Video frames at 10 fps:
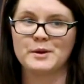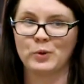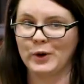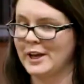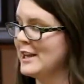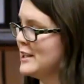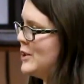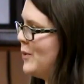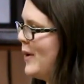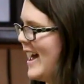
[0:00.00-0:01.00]
be pretty
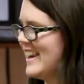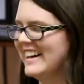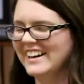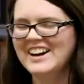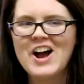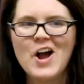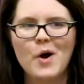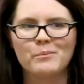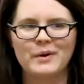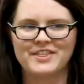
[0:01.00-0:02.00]
easy to win,
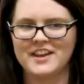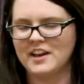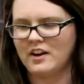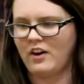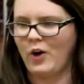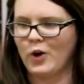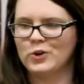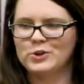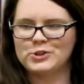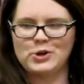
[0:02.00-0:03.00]
but then it
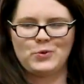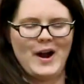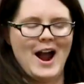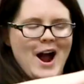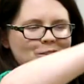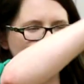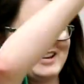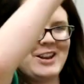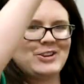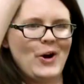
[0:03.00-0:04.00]
curls
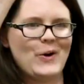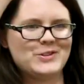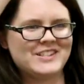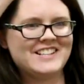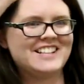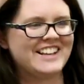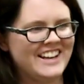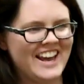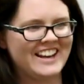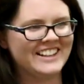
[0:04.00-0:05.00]
around and goes into
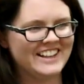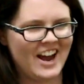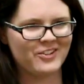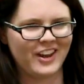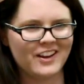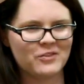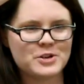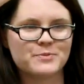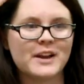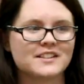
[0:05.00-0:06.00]
Canadian County,
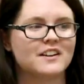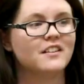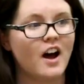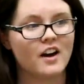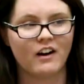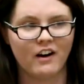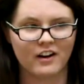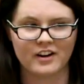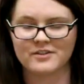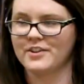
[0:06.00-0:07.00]
which makes it a lot
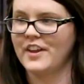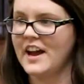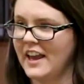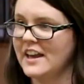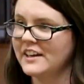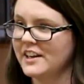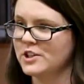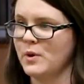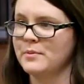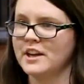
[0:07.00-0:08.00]
harder for that candidate
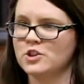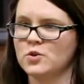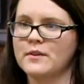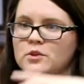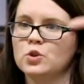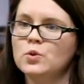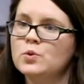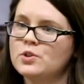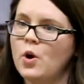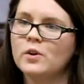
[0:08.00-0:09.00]
to win because you have two
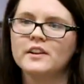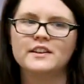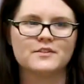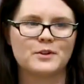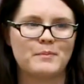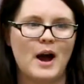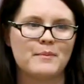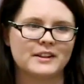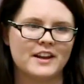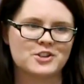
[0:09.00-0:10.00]
totally different
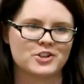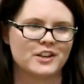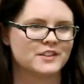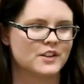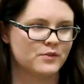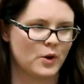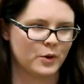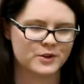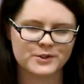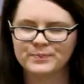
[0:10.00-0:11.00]
populations of
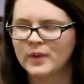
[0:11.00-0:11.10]
voters.